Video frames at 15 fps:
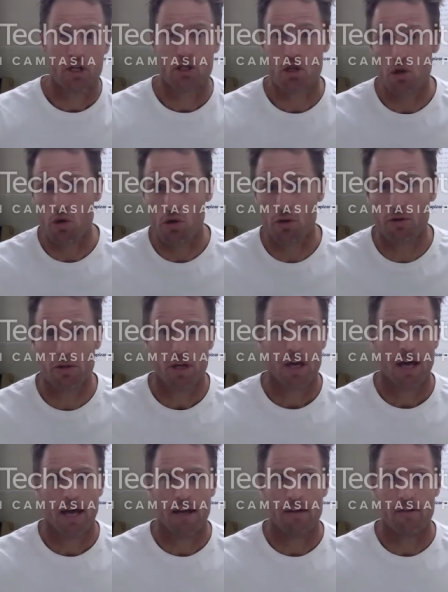tooth
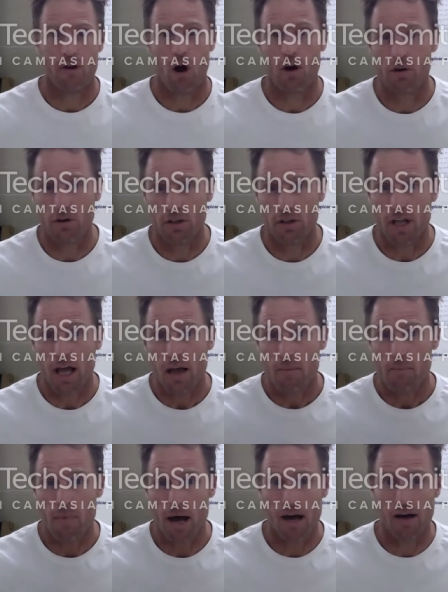and oral,
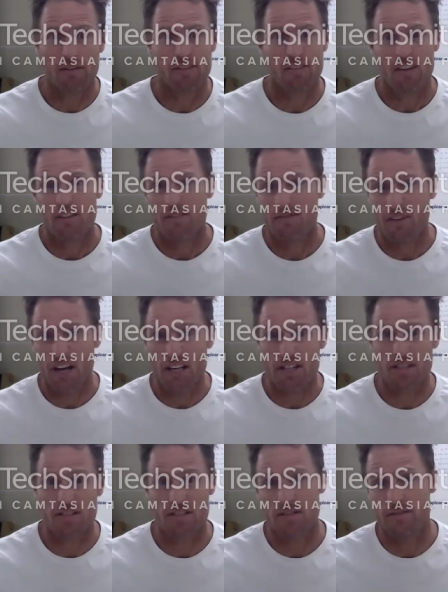mouth,
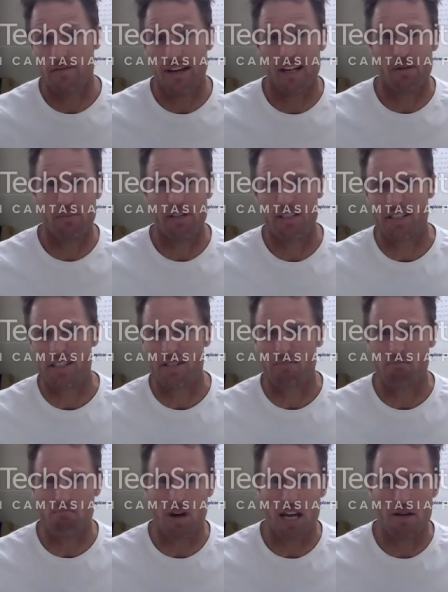face development is
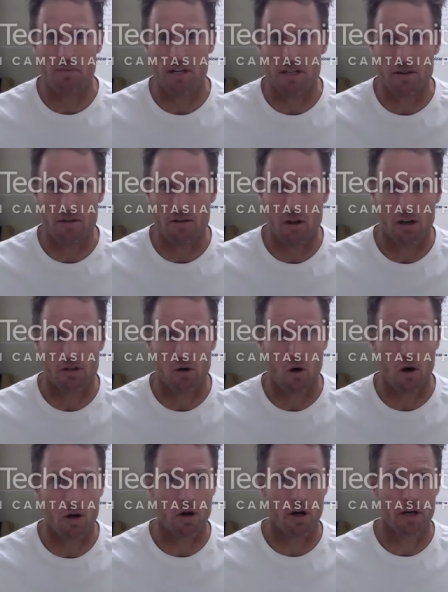maybe not
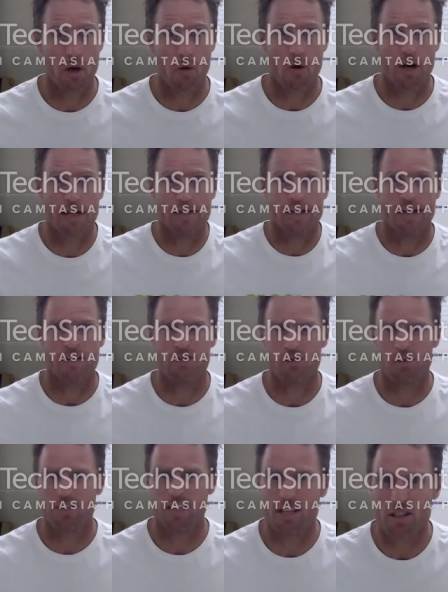go- going quite as
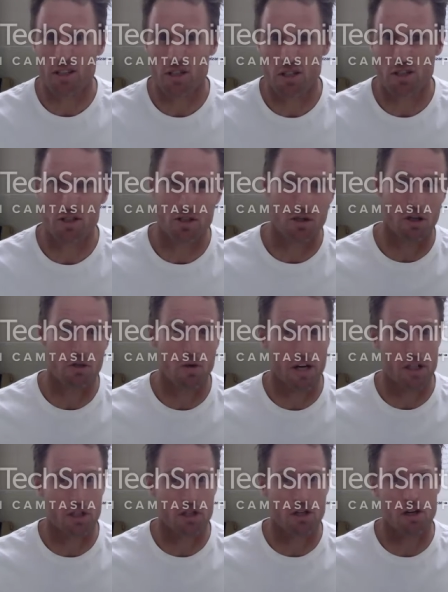you think it should. You're not
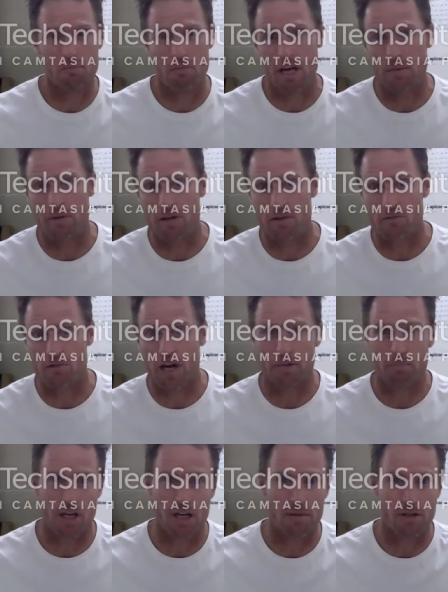quite sure. Maybe it's
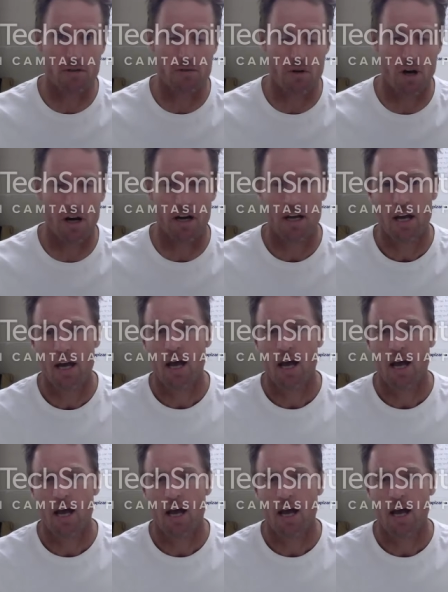right, maybe it's wrong.